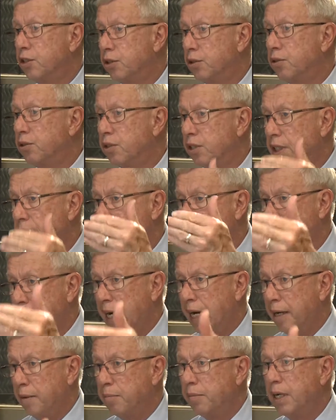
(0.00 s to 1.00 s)
due to the
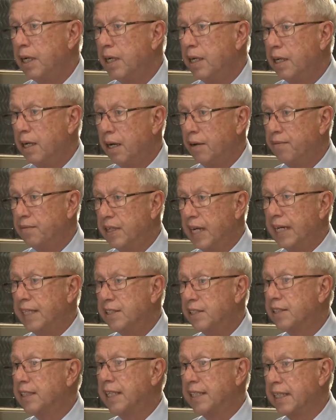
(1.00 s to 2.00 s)
time of
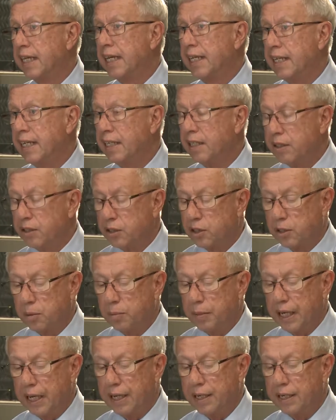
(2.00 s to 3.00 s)
dates that they needed to
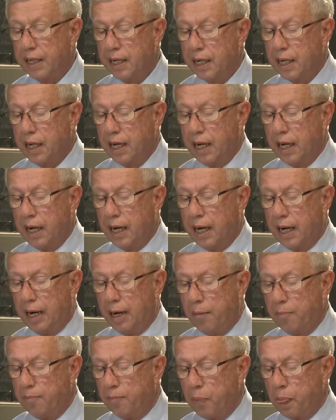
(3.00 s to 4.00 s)
submit. Gotcha.
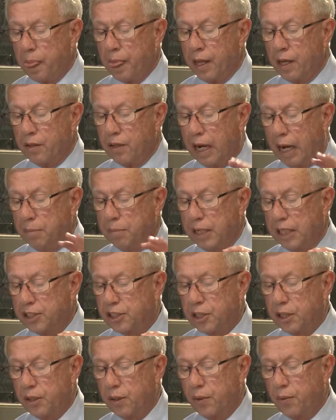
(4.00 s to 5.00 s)
Um, I
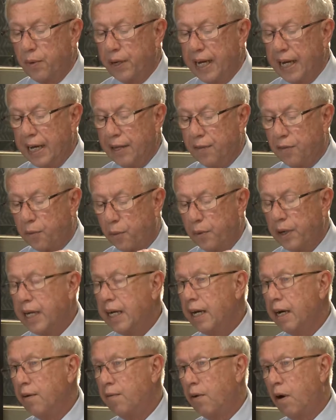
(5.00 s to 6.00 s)
mentioned that we had
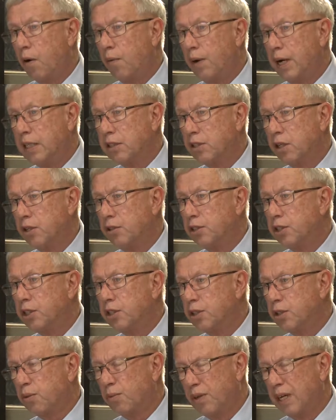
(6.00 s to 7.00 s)
three of our
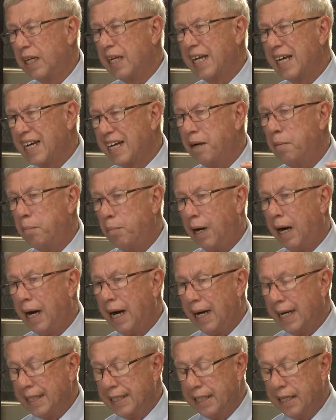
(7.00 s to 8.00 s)
resolutions really
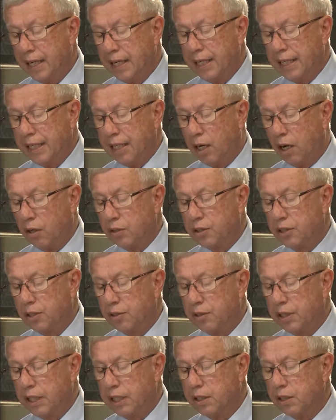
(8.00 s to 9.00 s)
combined. It also
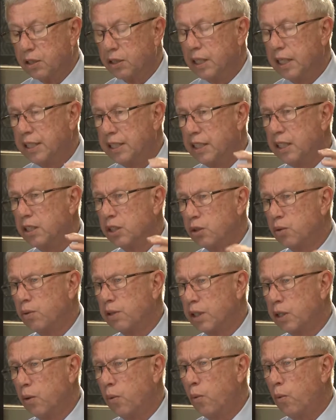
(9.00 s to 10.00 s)
deals it deals
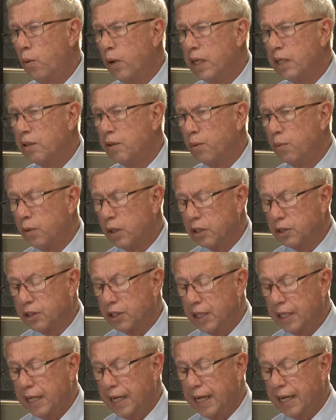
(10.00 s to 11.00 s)
with the
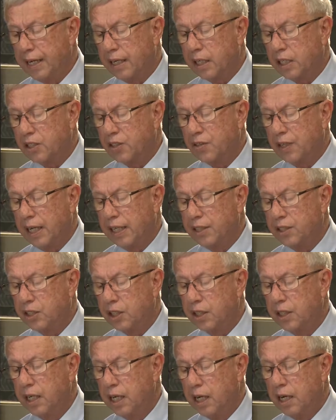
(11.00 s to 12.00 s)
Wilson
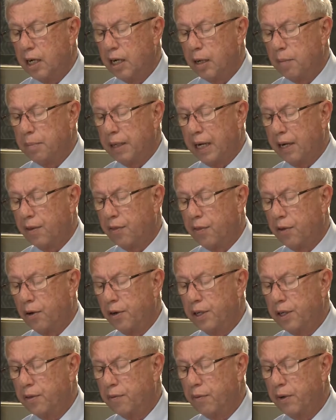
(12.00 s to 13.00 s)
annexation, about a
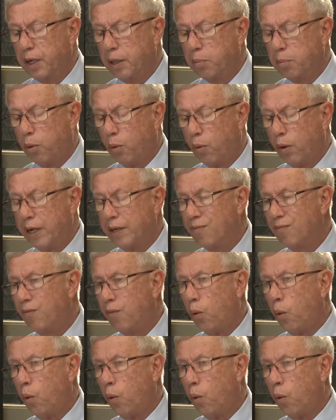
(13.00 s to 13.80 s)
33.4